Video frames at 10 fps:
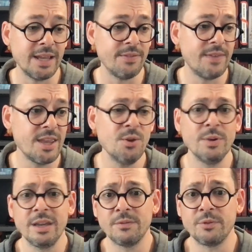And thank you
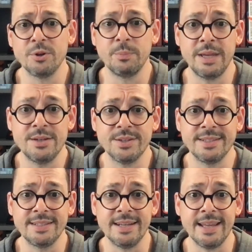again for your
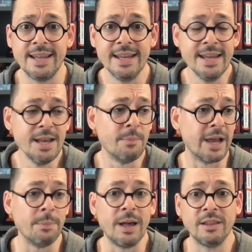patience today. My
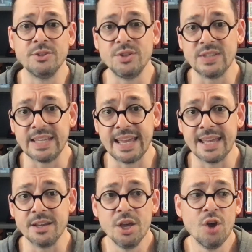apologies
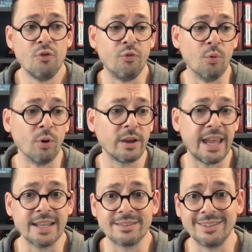again for
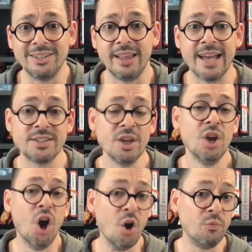canceling class.
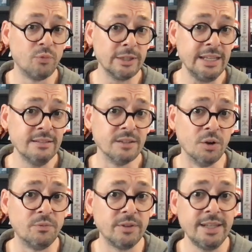Hopefully,
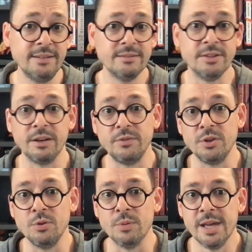none of
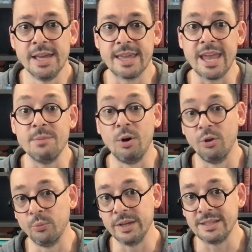you came all
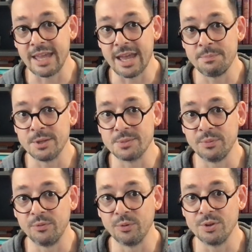the way to campus
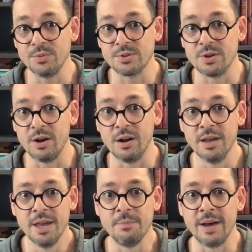before you saw
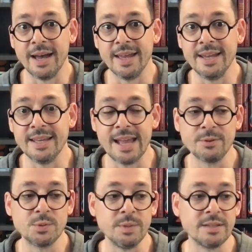my
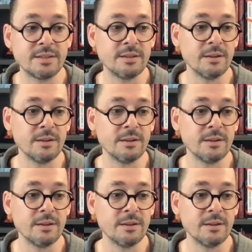announcement.